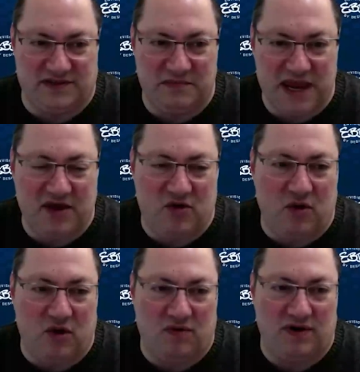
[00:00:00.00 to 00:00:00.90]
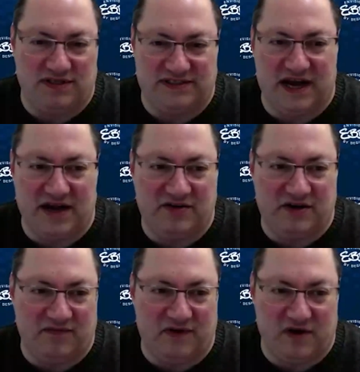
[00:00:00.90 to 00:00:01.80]
The main core ones that I
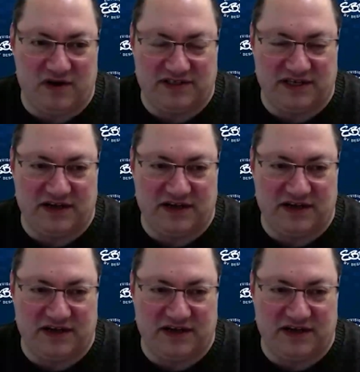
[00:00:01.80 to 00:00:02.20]
try and focus